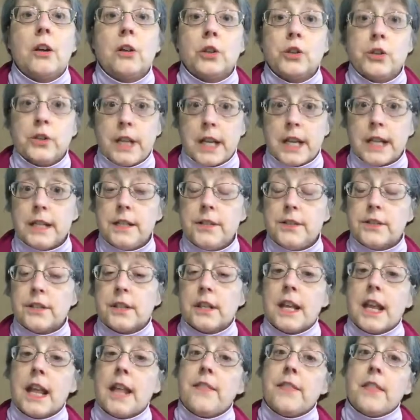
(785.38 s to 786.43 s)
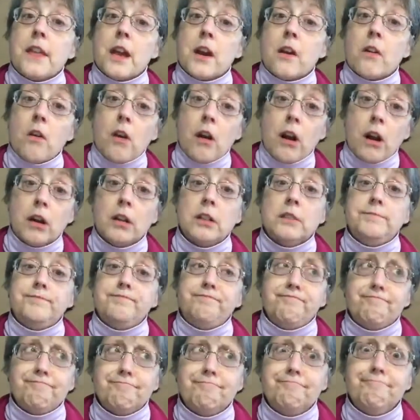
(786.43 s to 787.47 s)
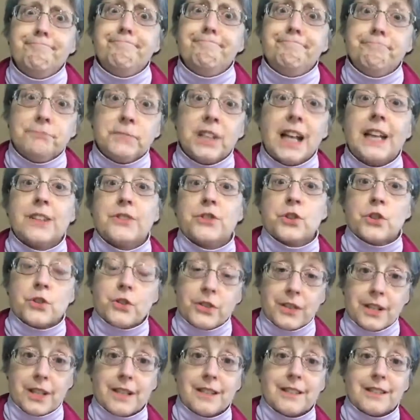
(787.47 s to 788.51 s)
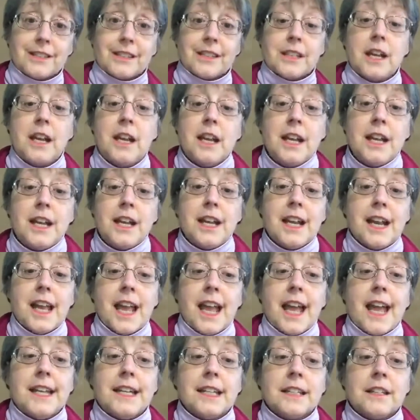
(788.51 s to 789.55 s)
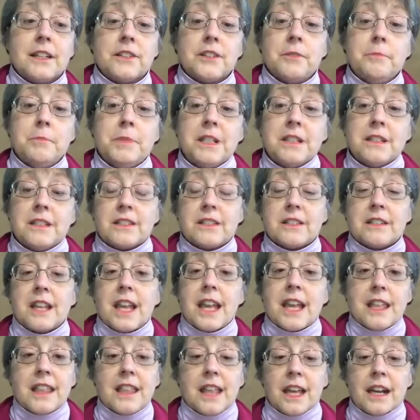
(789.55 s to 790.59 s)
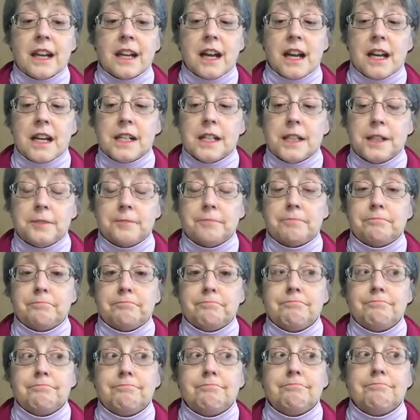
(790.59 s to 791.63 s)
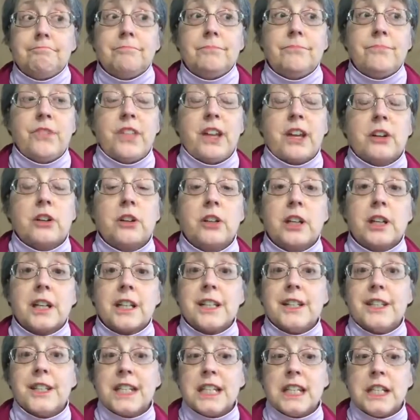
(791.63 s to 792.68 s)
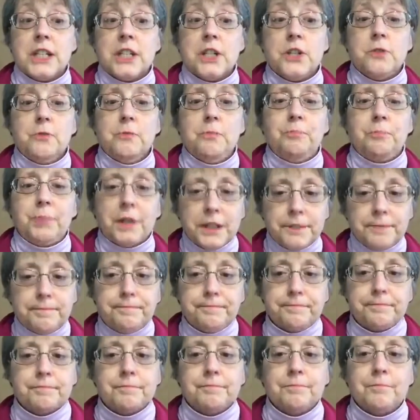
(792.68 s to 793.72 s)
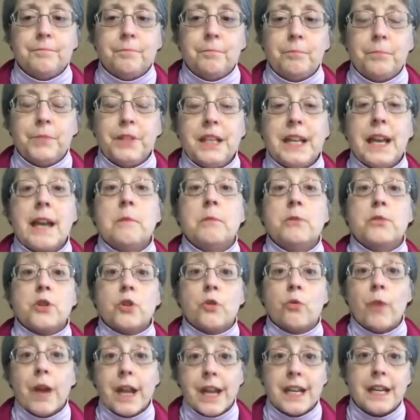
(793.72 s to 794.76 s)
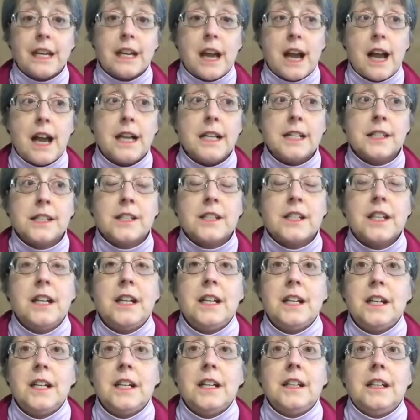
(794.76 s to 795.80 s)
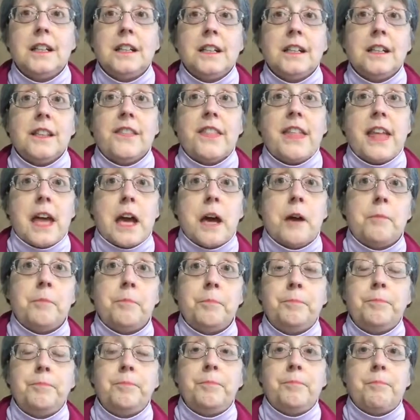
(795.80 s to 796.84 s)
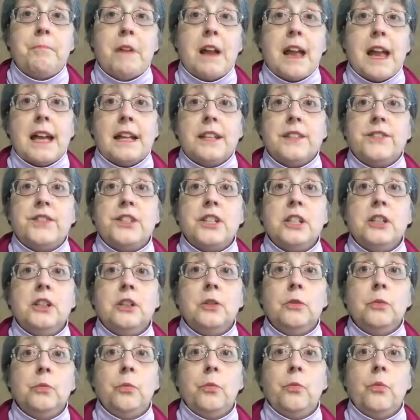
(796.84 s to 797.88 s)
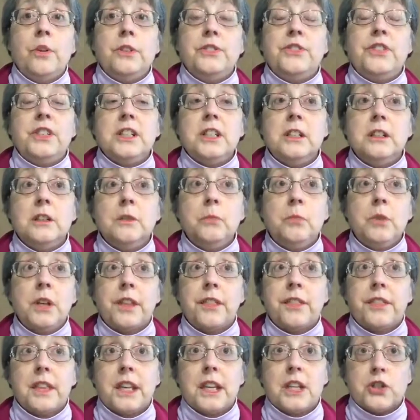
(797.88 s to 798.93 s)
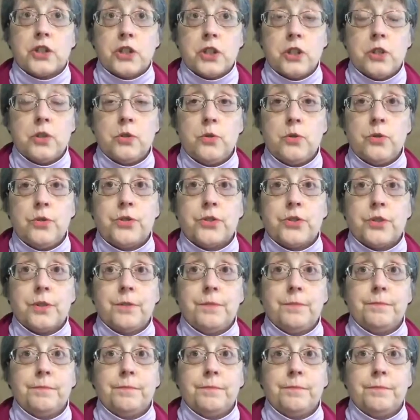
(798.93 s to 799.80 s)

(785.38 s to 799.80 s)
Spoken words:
are good days and there are not so good days. And it doesn't mean to say that they're going to continue, but being able to recognize them and deal with issues